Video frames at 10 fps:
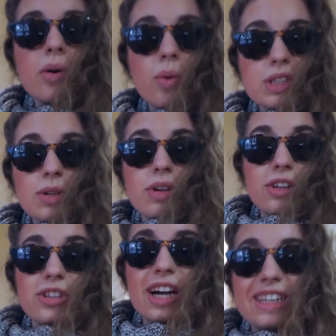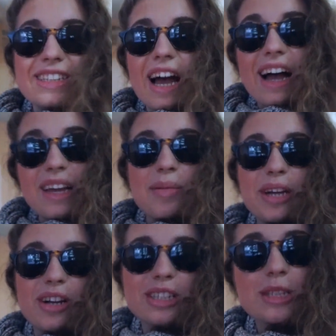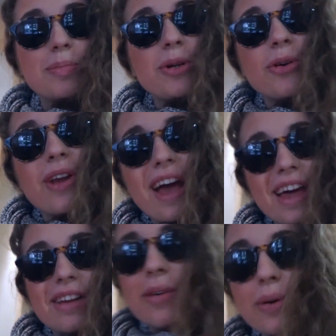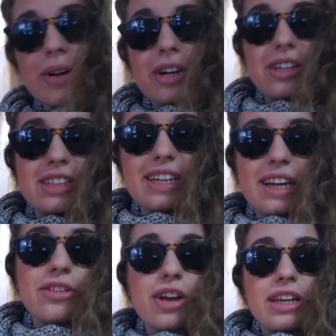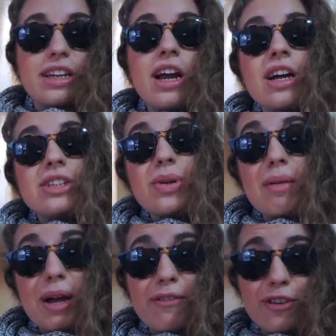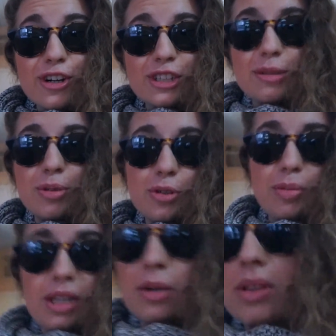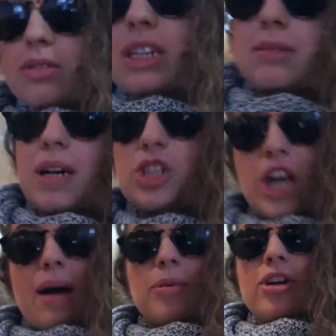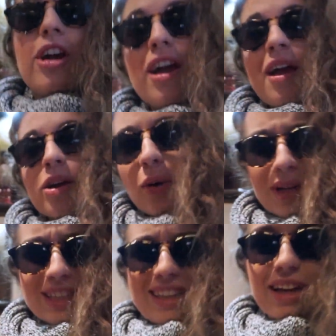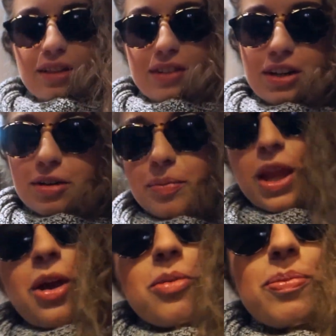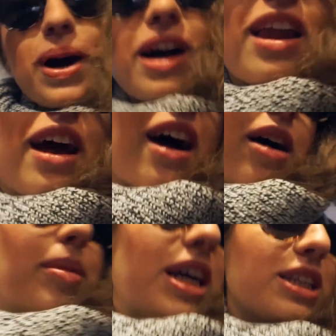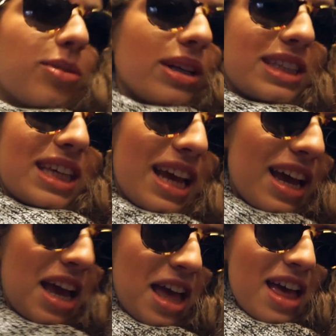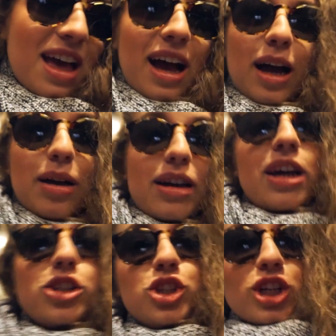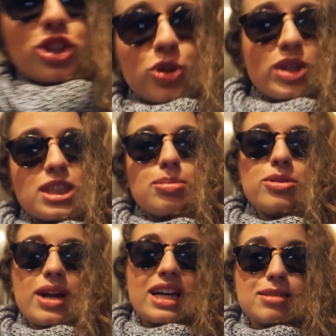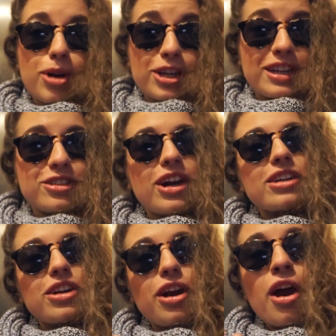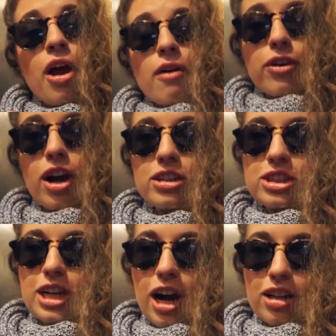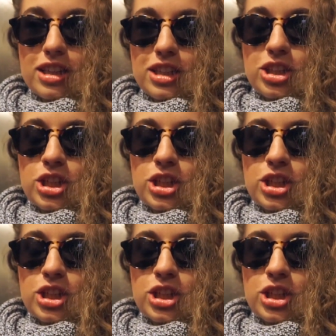What's going on, you guys? I am here at Spoon headquarters getting ready to have my first Spoon meeting with the rest of my chapter, going into the elevator. But I just want to say I just joined Spoon as marketing director for Hunter College.